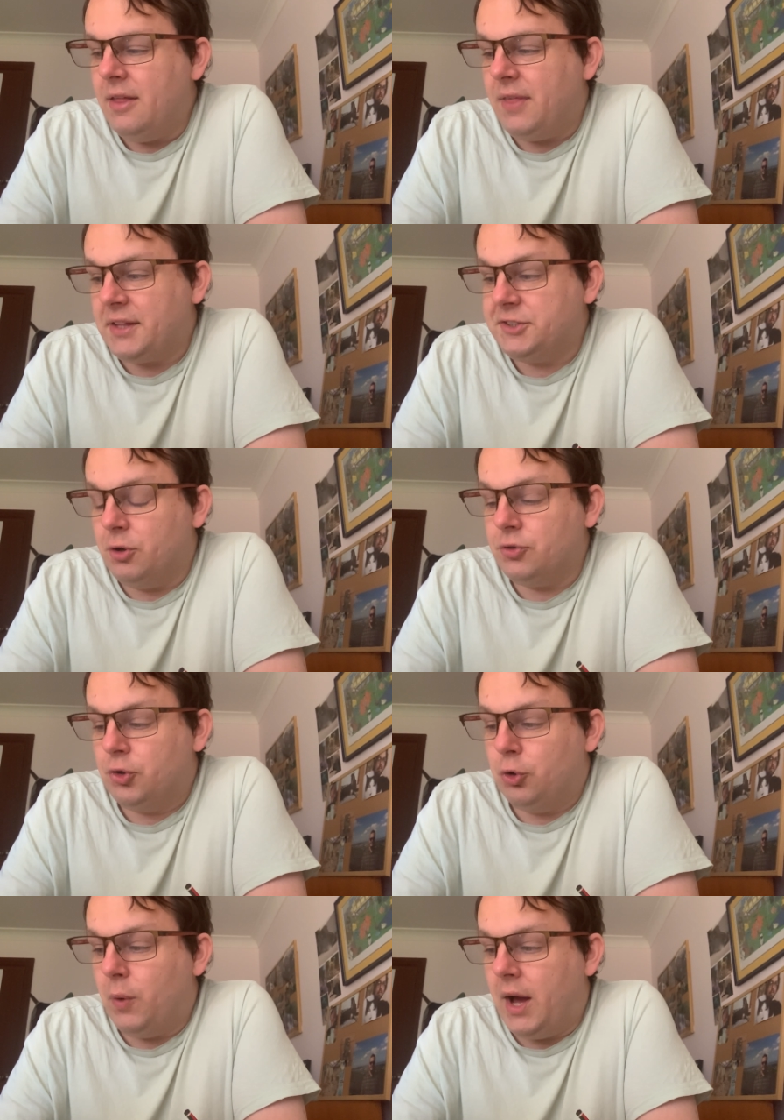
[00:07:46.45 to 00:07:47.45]
That's not
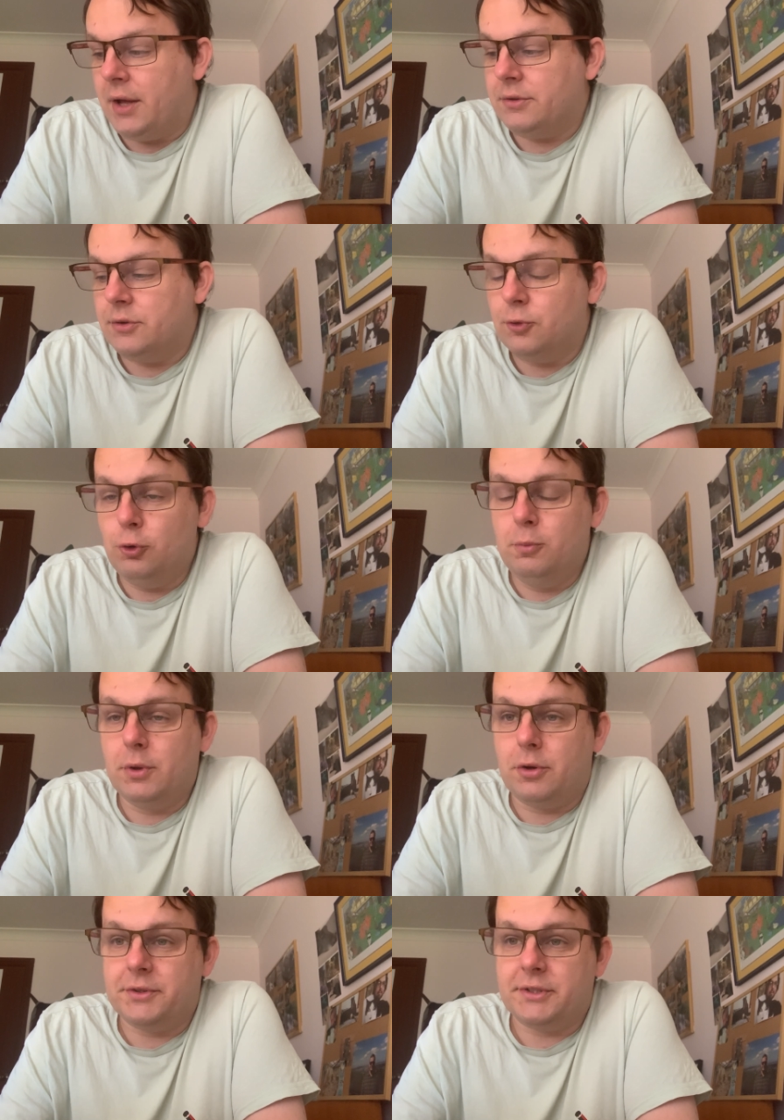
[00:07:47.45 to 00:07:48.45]
too hard to do
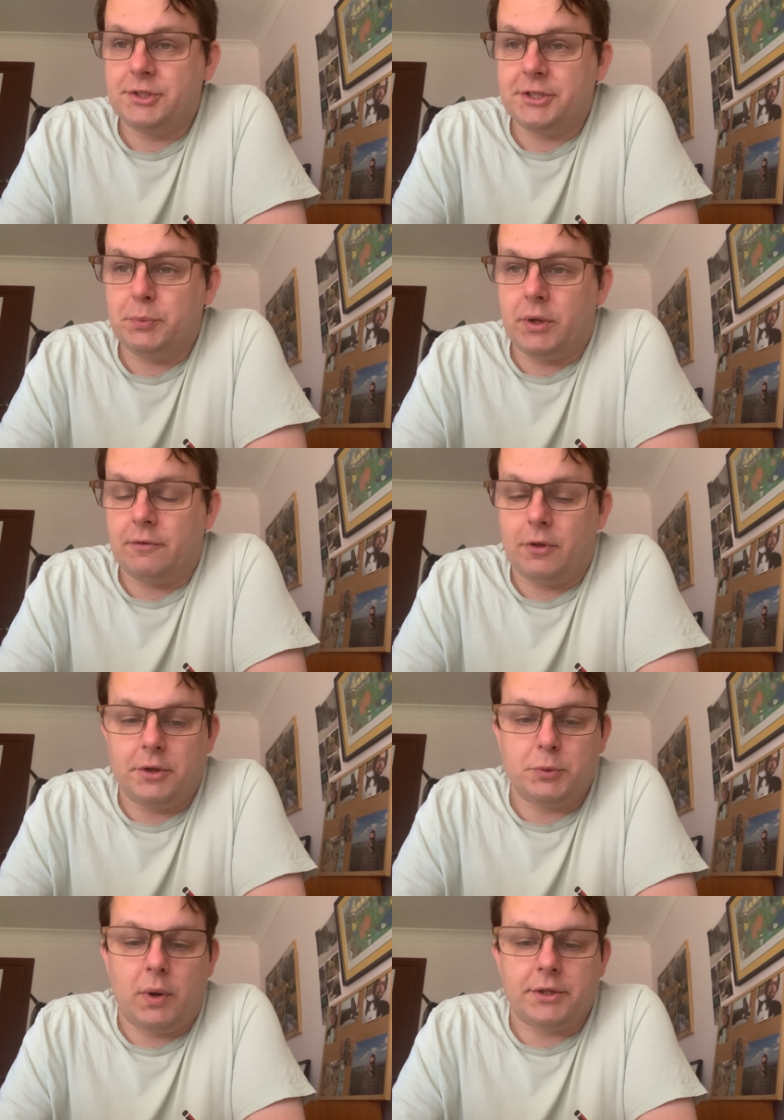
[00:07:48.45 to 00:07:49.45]
because it's just one of
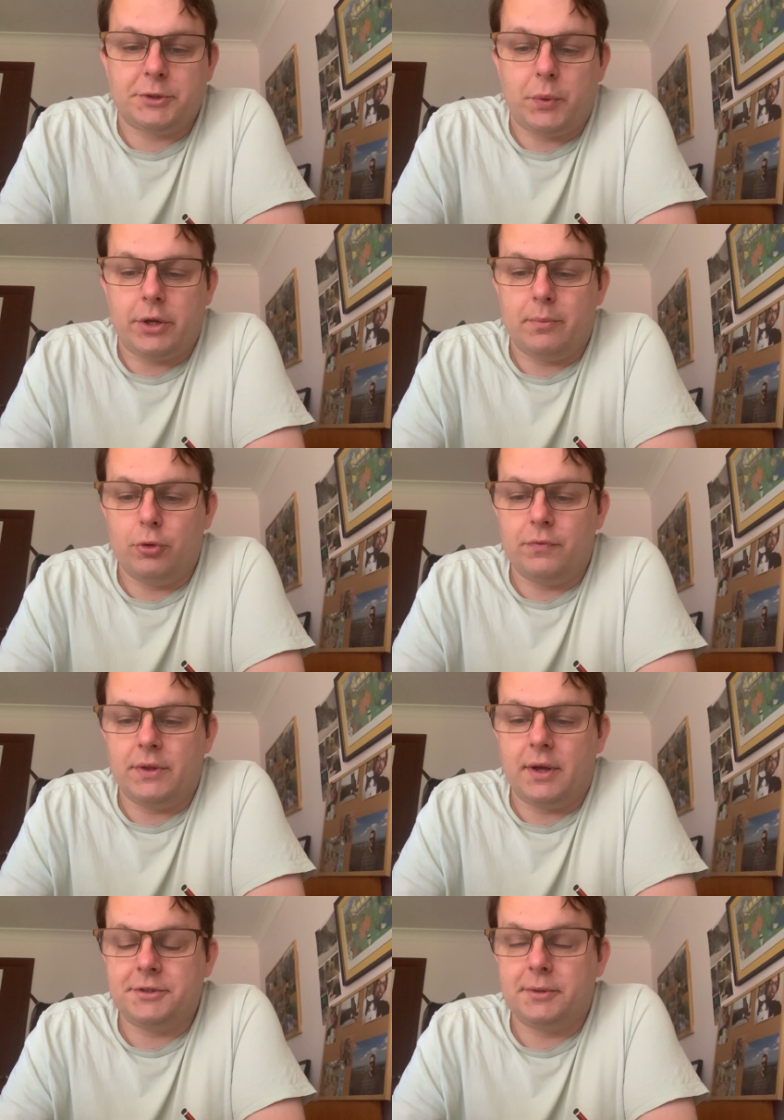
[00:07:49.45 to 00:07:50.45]
those ones where you move the
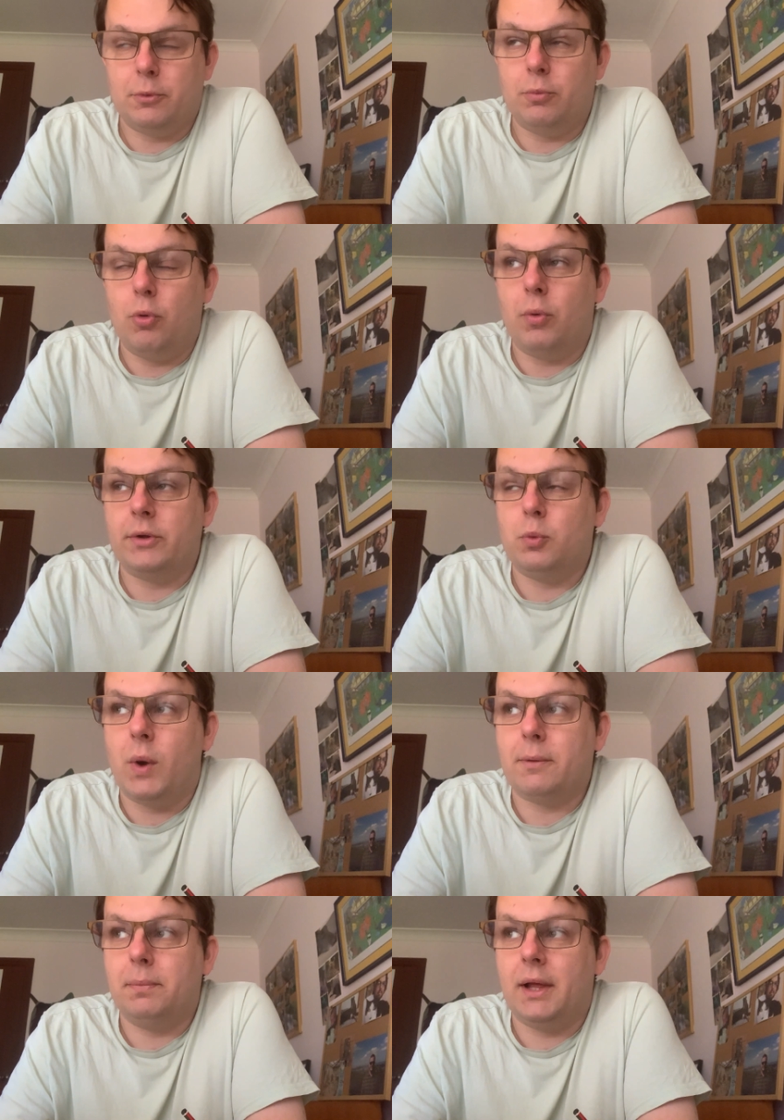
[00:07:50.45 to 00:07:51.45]
decimal point
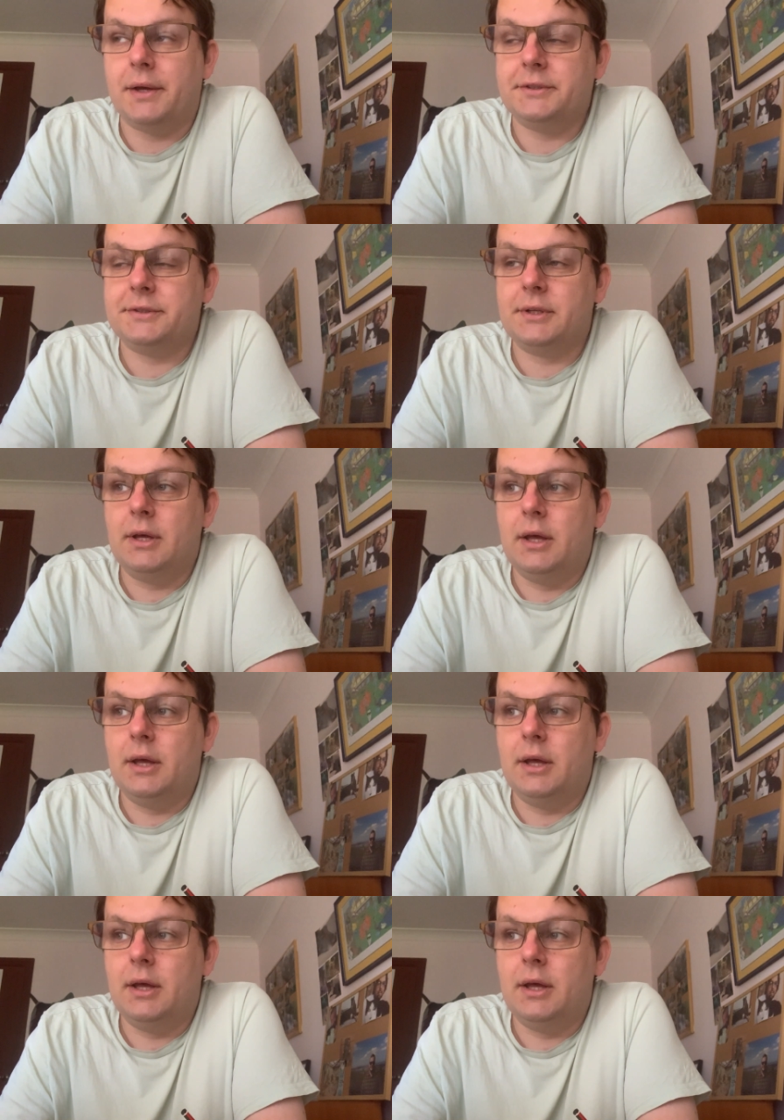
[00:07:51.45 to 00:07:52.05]
one place